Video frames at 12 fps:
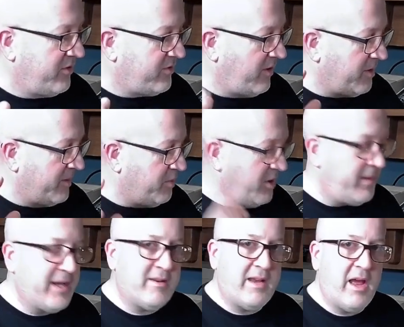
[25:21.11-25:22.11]
So I'm going to put it
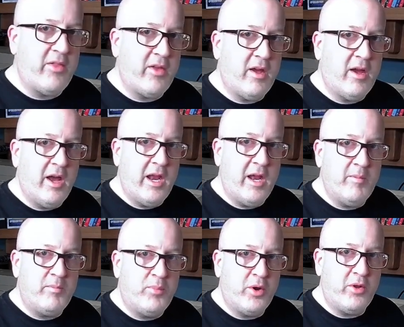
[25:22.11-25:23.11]
back together and
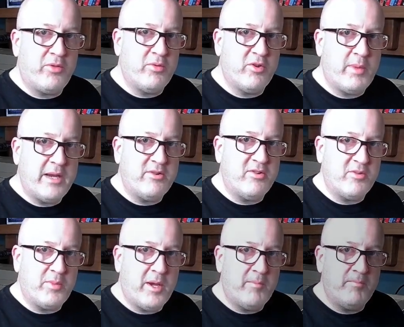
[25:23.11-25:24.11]
then put it through its paces a
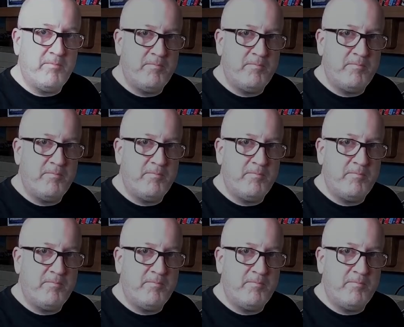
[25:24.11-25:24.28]
bit.